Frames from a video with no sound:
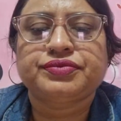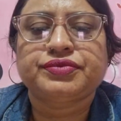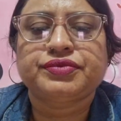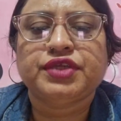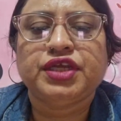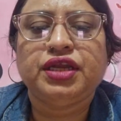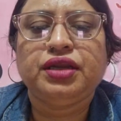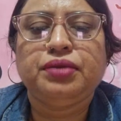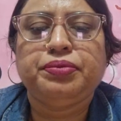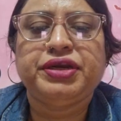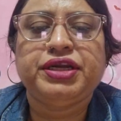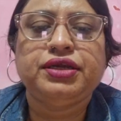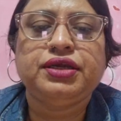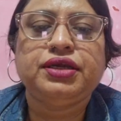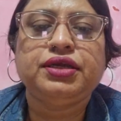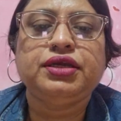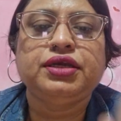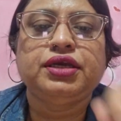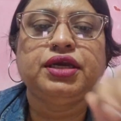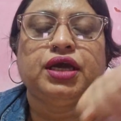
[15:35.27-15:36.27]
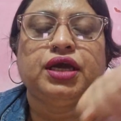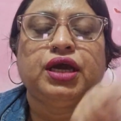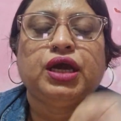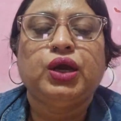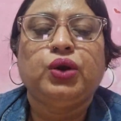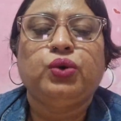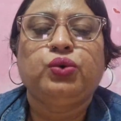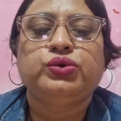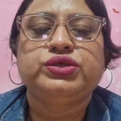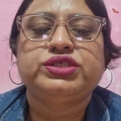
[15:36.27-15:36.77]
Anybody
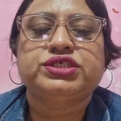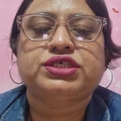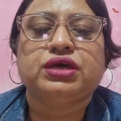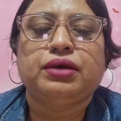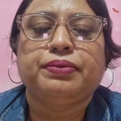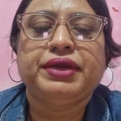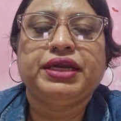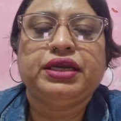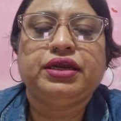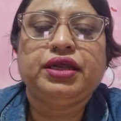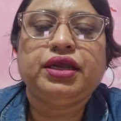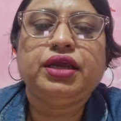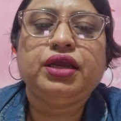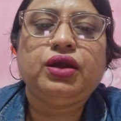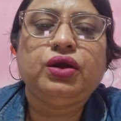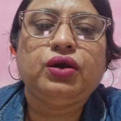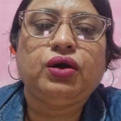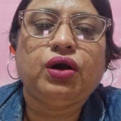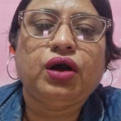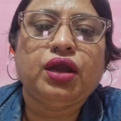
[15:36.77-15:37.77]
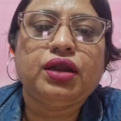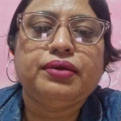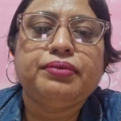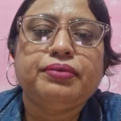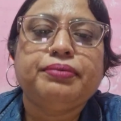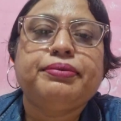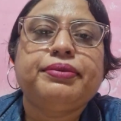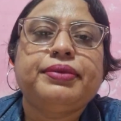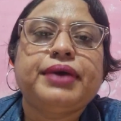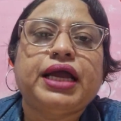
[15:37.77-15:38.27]
who is commenting
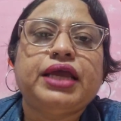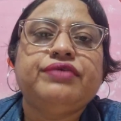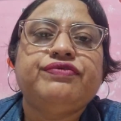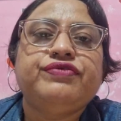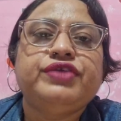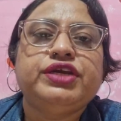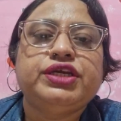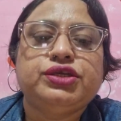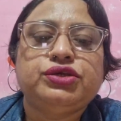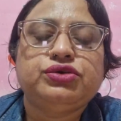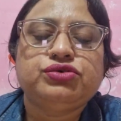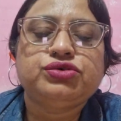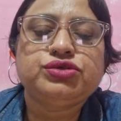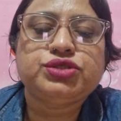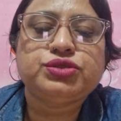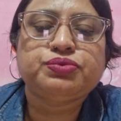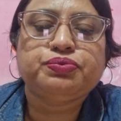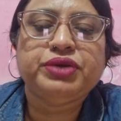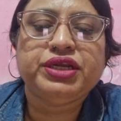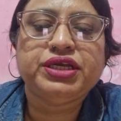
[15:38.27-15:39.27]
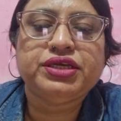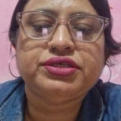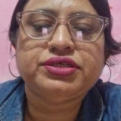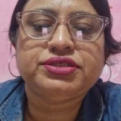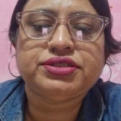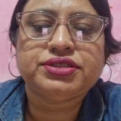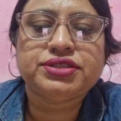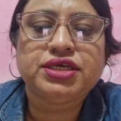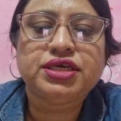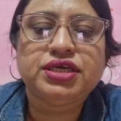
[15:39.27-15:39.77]
on my videos,
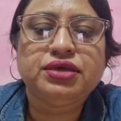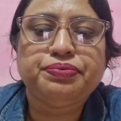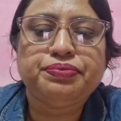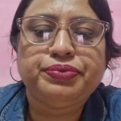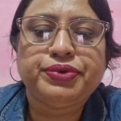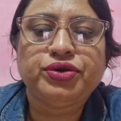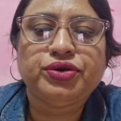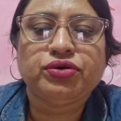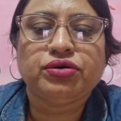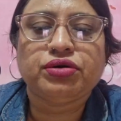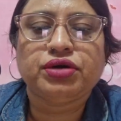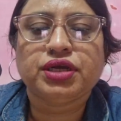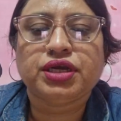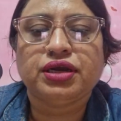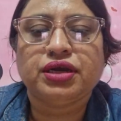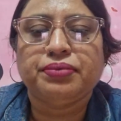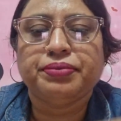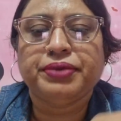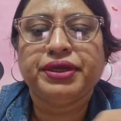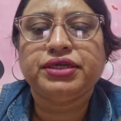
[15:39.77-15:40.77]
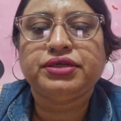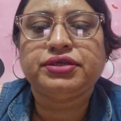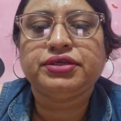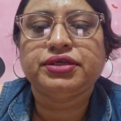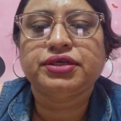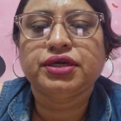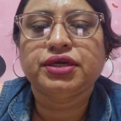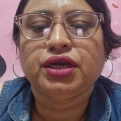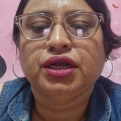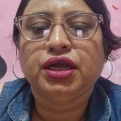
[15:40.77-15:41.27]
please keep your comment
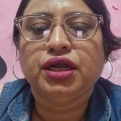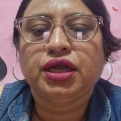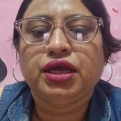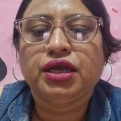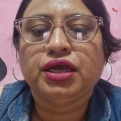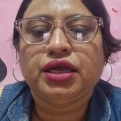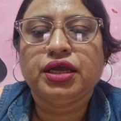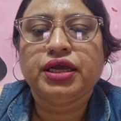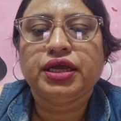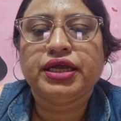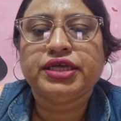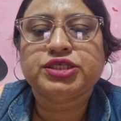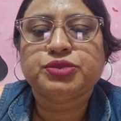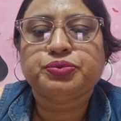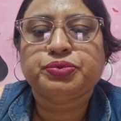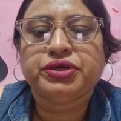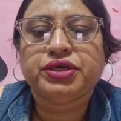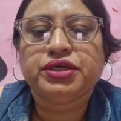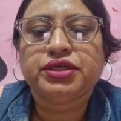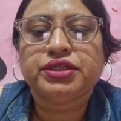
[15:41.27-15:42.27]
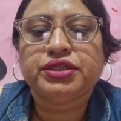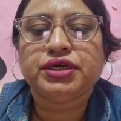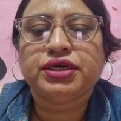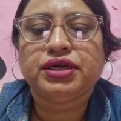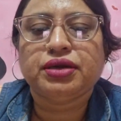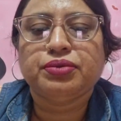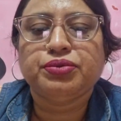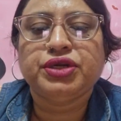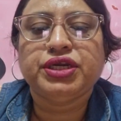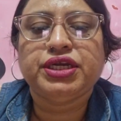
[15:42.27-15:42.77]
as per the
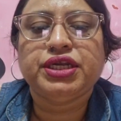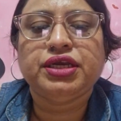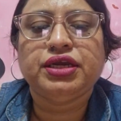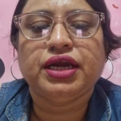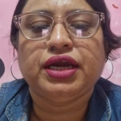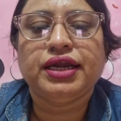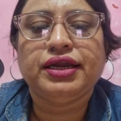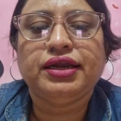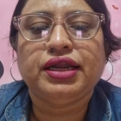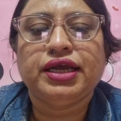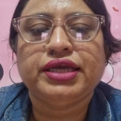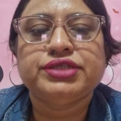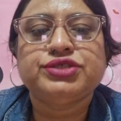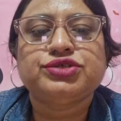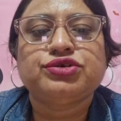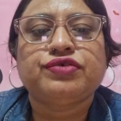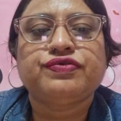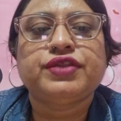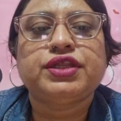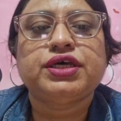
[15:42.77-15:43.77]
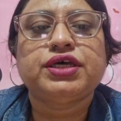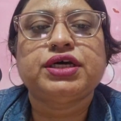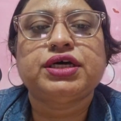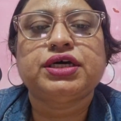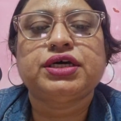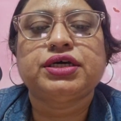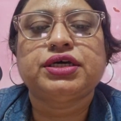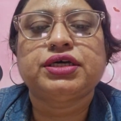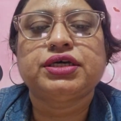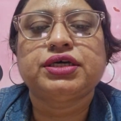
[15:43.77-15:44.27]
community guidelines of the